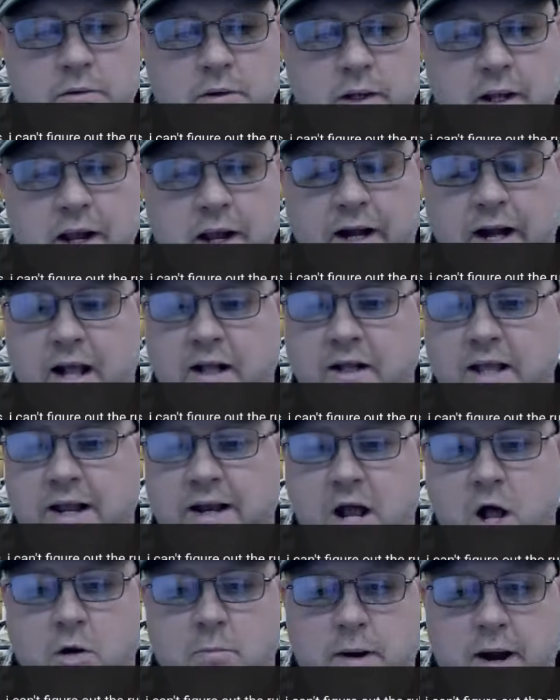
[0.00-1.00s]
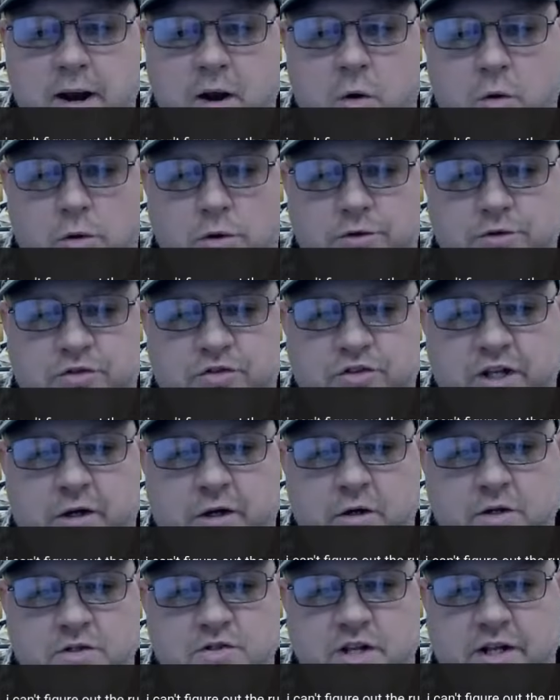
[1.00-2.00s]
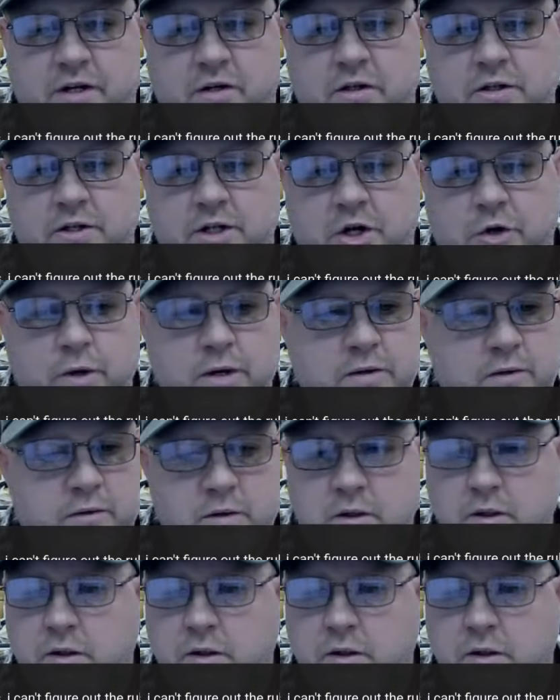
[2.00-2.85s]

and I laid out my holes center to center in the grid